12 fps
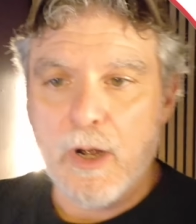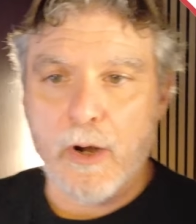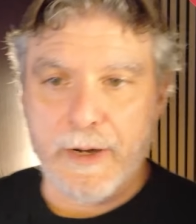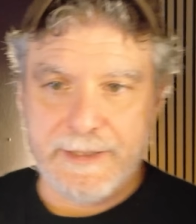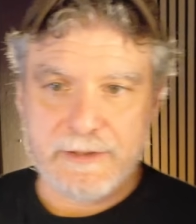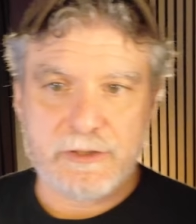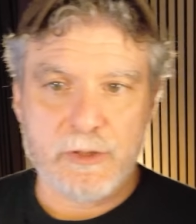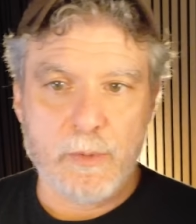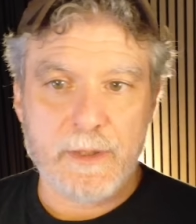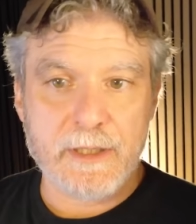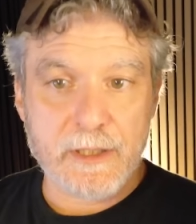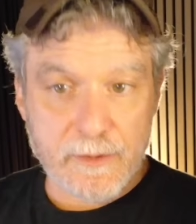All right, so
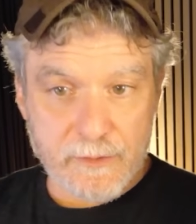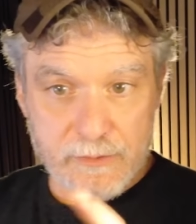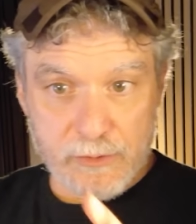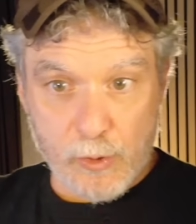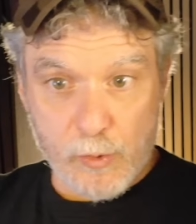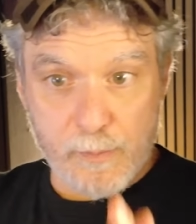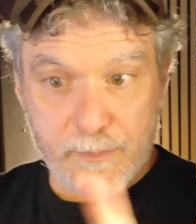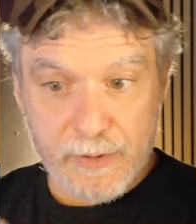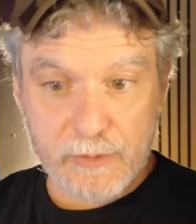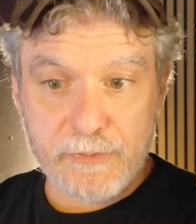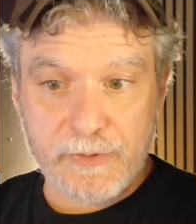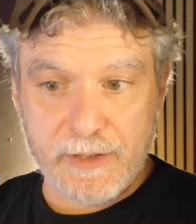we're gonna go
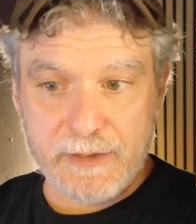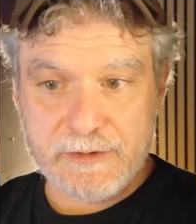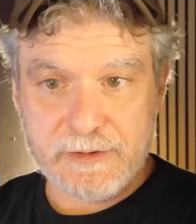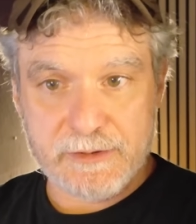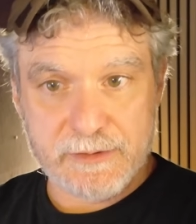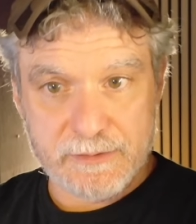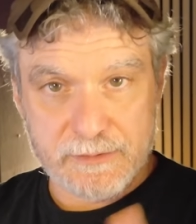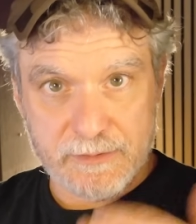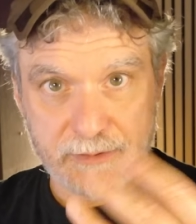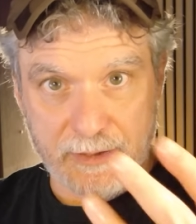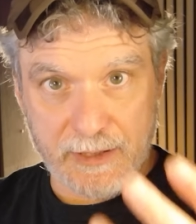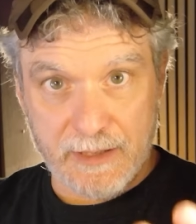build this
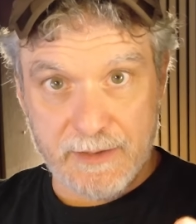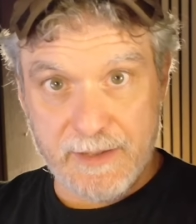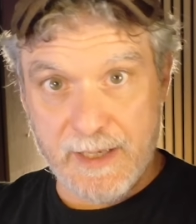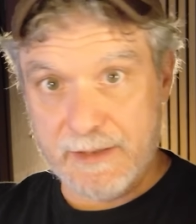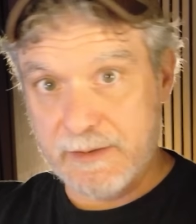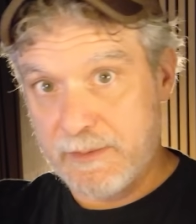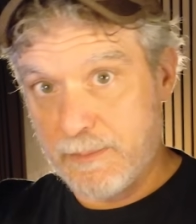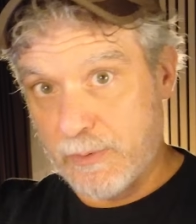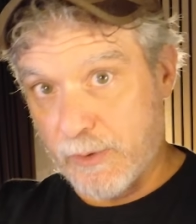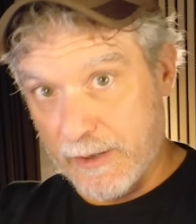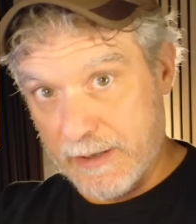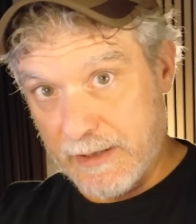and then
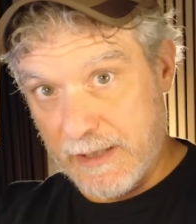plug in